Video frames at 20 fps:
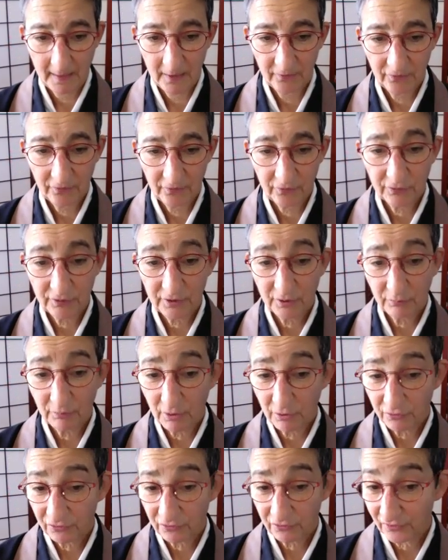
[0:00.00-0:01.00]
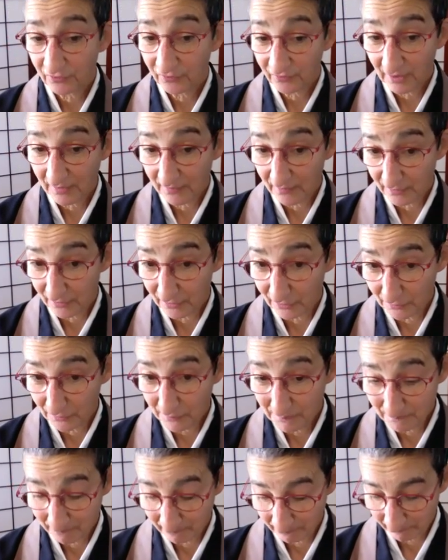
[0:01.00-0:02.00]
Suzuki Roshi said, though,
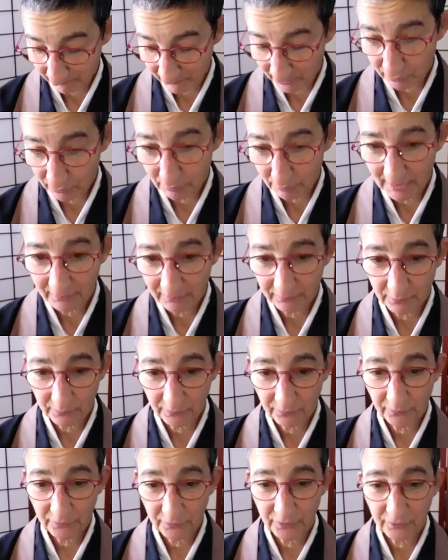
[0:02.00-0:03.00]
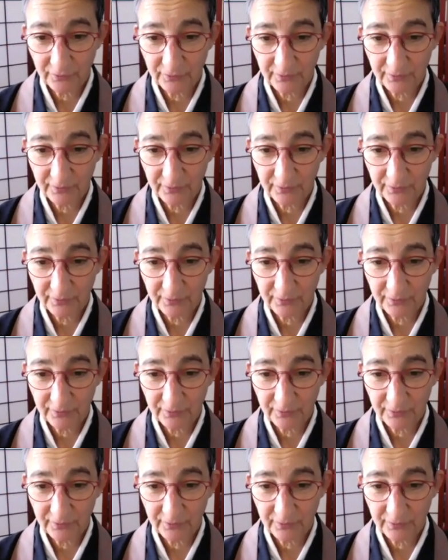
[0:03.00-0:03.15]
be grateful for your